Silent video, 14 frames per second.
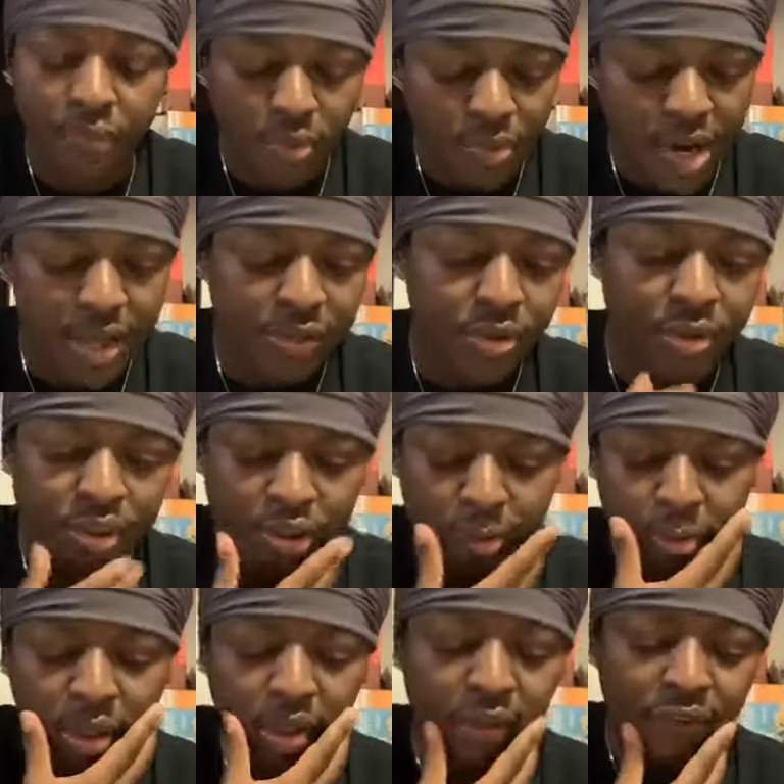Right? So this is the
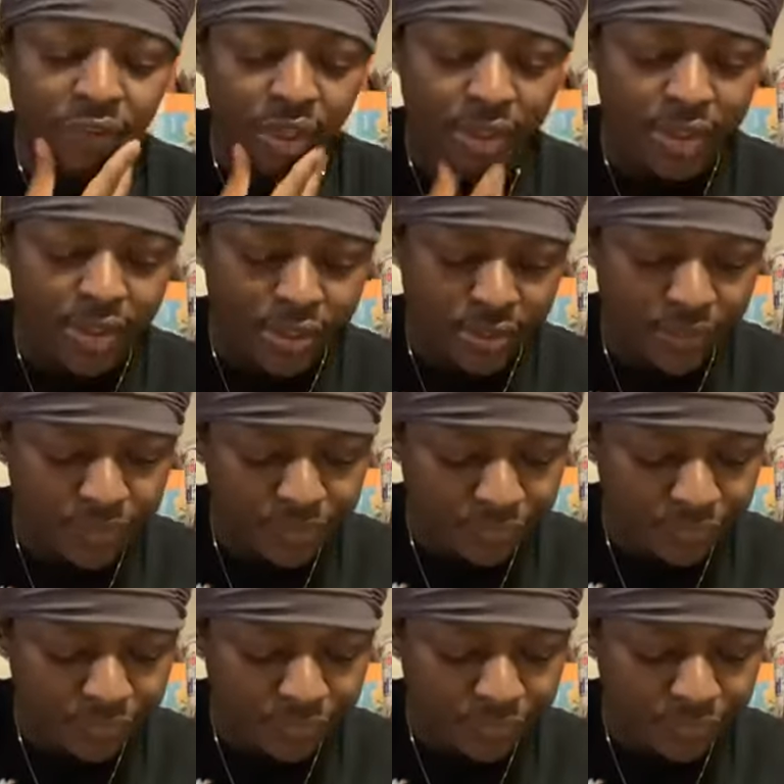book of Leviticus,